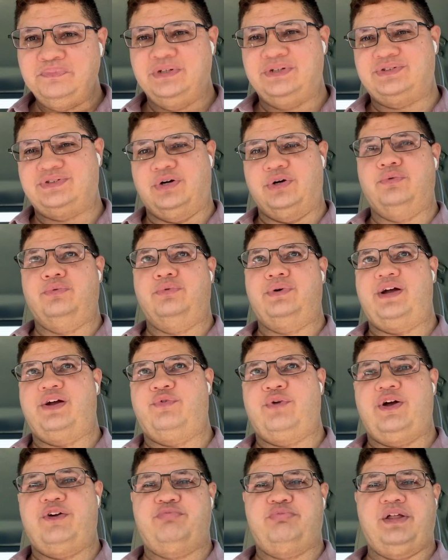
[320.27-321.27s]
So
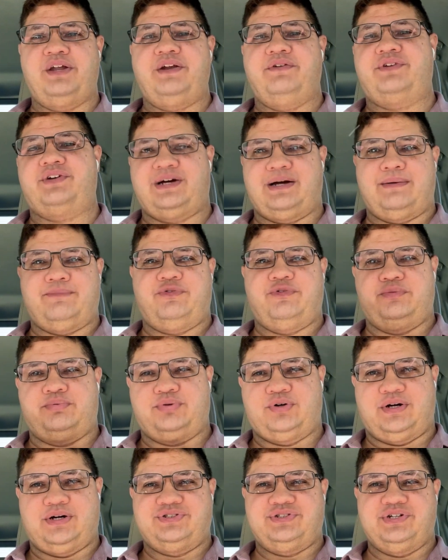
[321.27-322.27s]
we have plenty of time for the
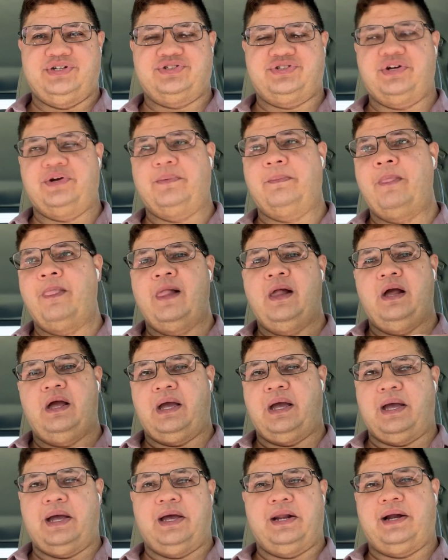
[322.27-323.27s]
processing,
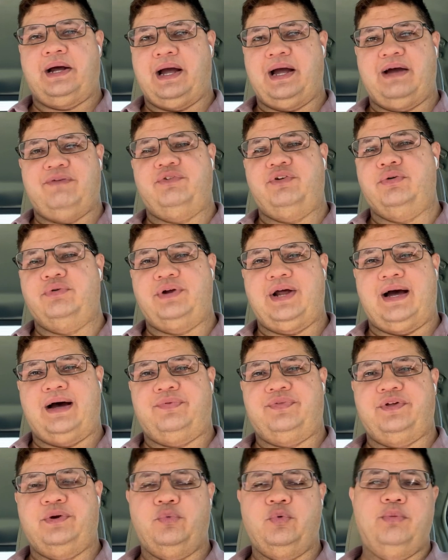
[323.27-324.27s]
and I have no
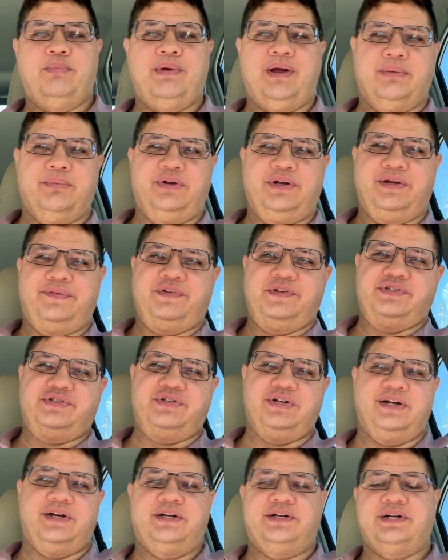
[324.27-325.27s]
doubt that we'll be able to get this
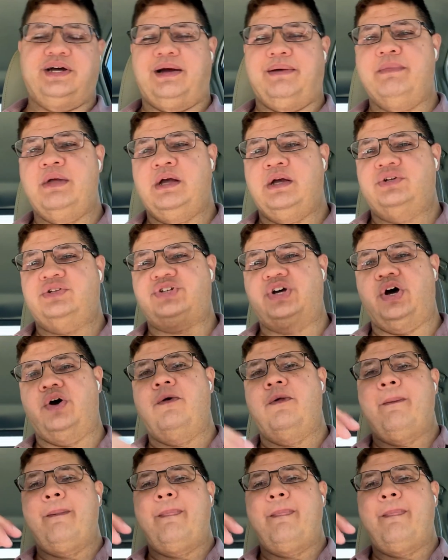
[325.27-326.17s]
done in time. So